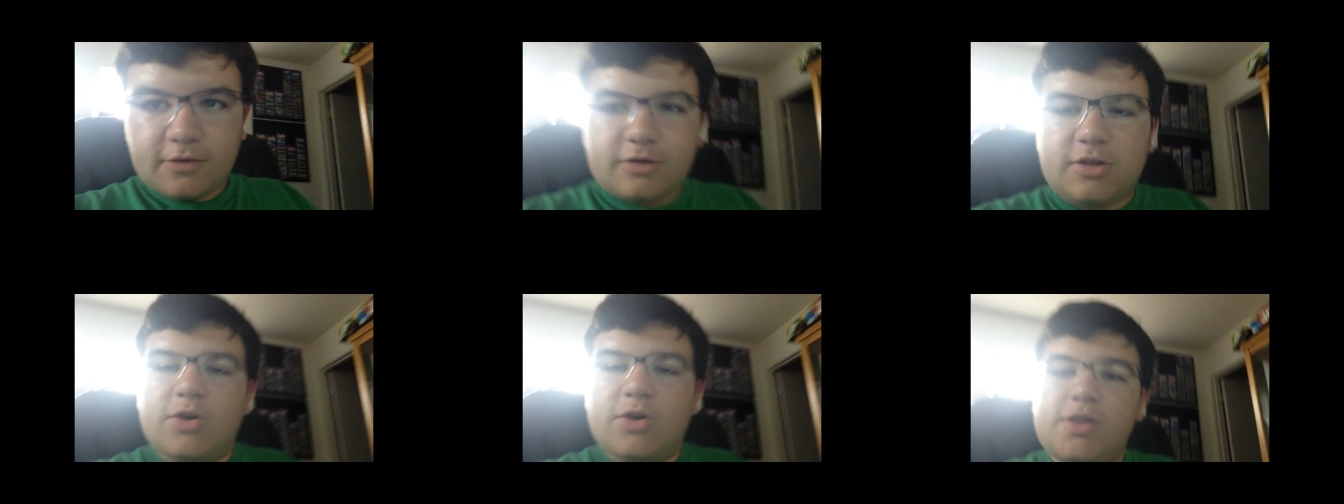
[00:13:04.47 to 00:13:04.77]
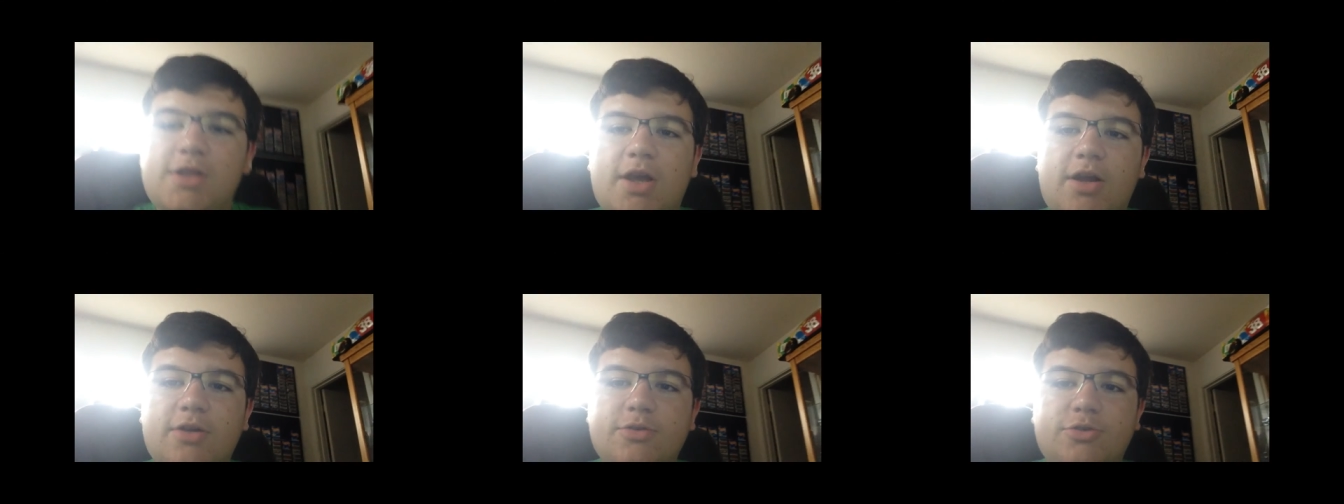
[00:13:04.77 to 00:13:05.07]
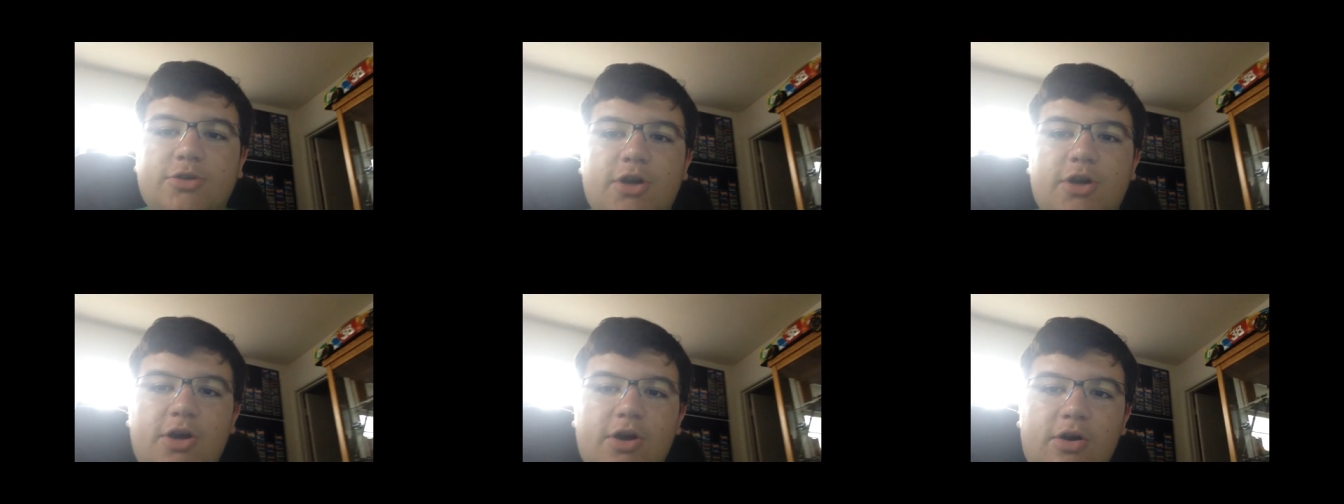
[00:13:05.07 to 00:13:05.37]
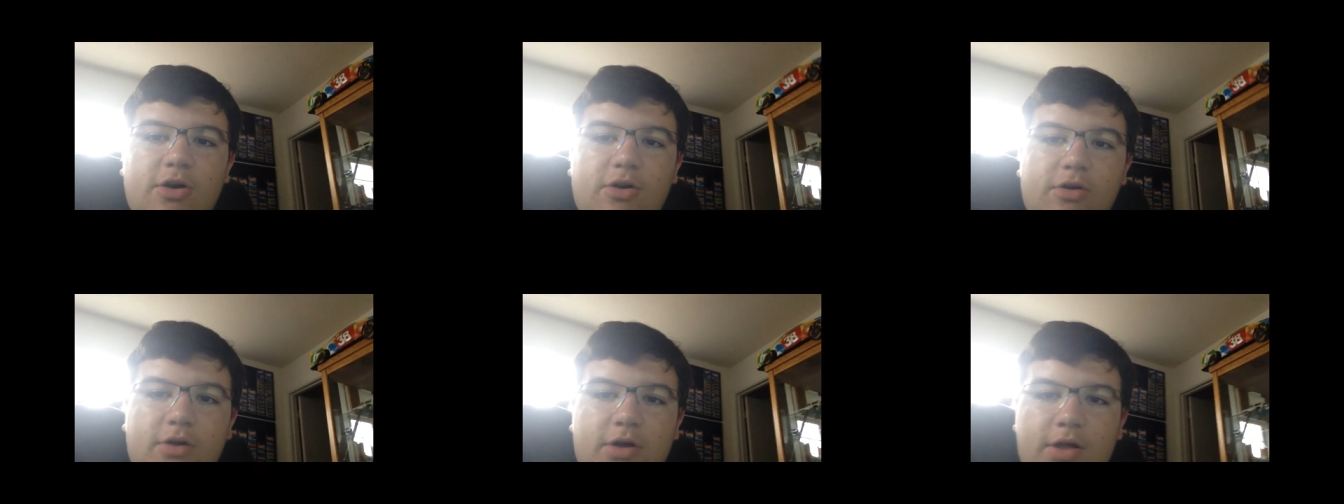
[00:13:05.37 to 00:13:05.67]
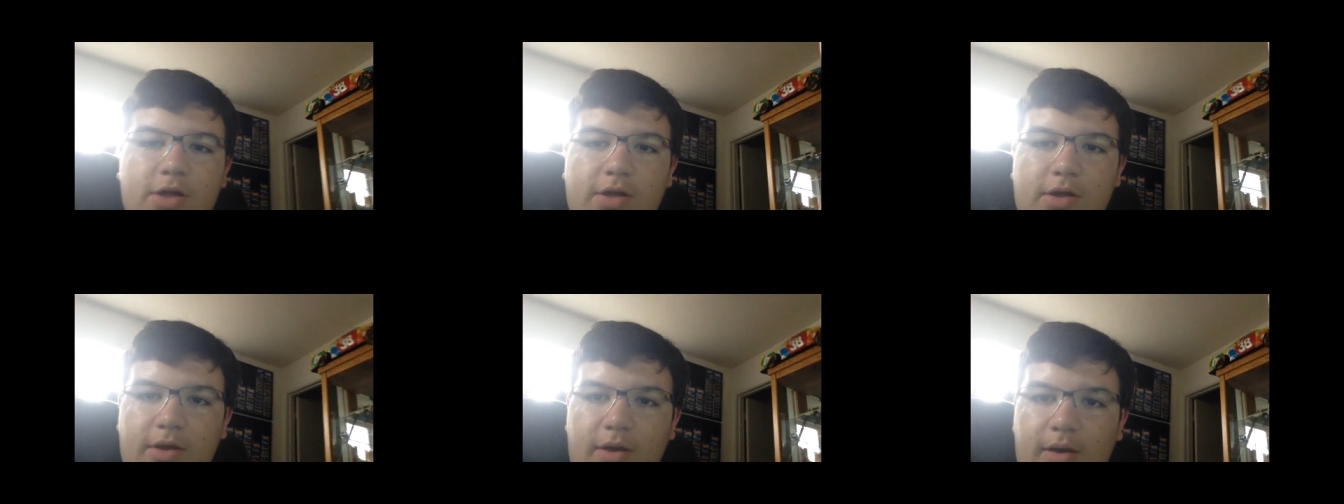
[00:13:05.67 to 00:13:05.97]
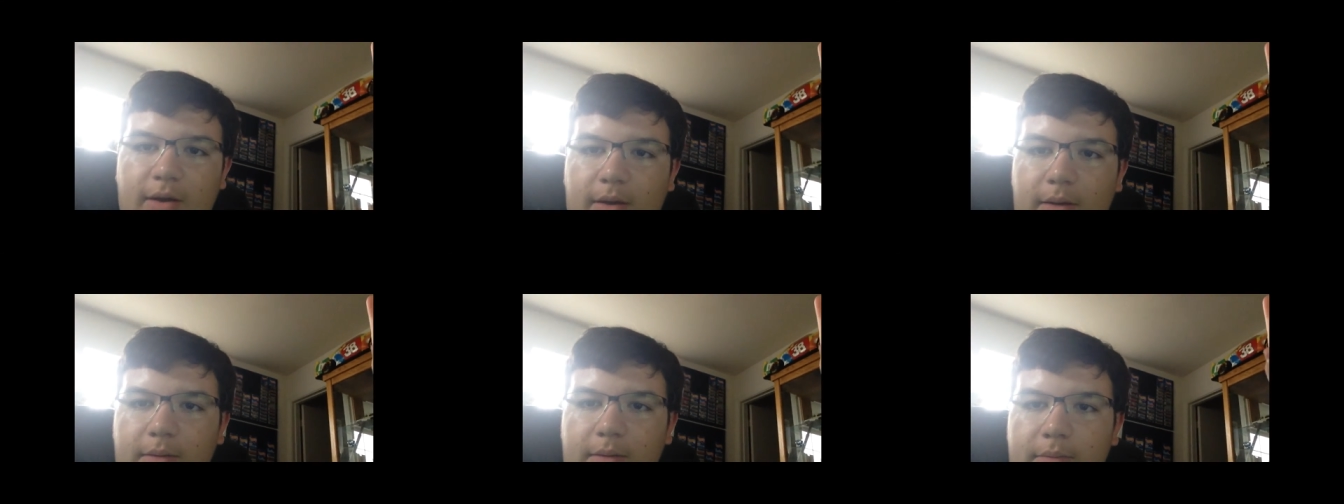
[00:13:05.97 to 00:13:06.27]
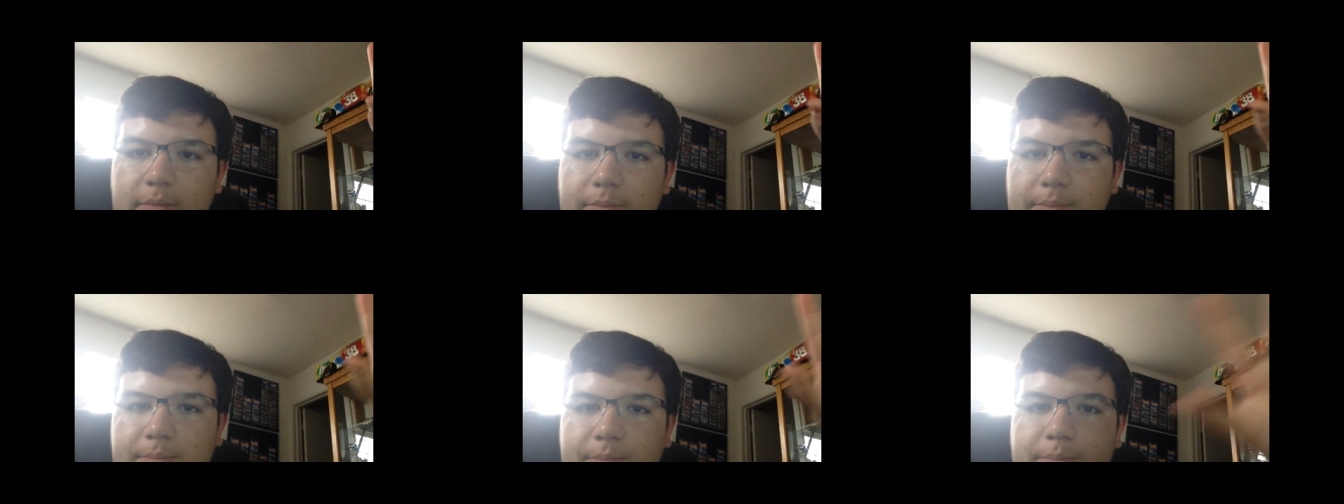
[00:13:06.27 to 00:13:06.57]
see you on the outro.
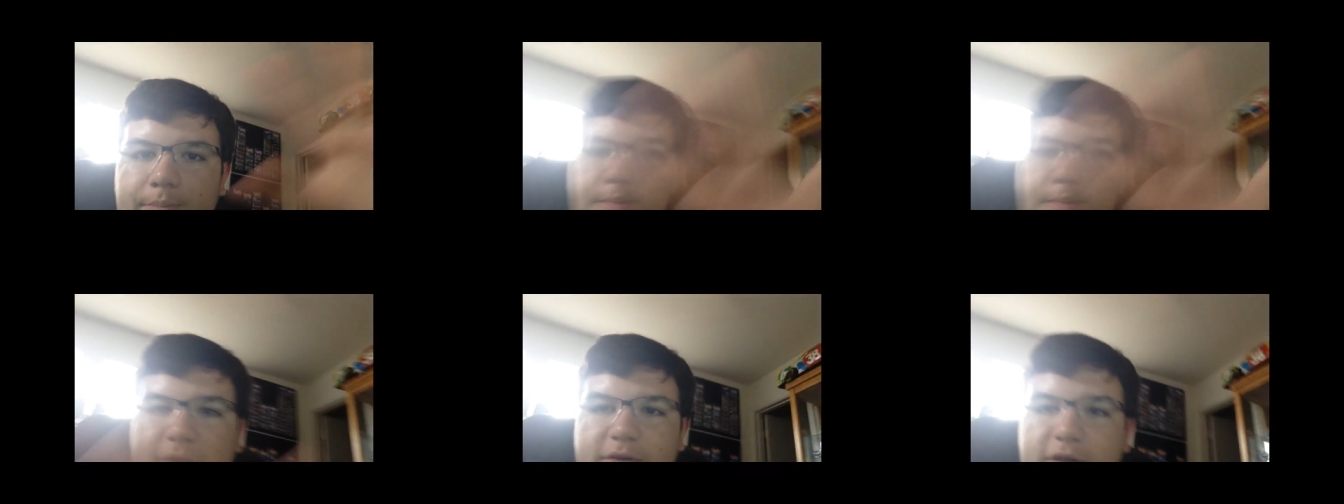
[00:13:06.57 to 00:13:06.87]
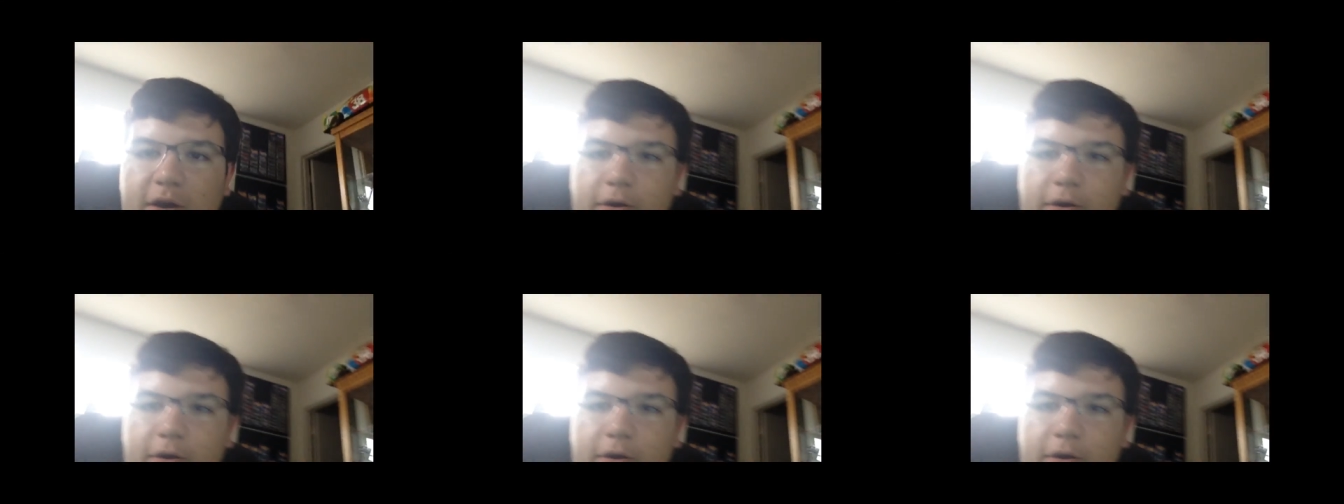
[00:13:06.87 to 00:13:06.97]
Peace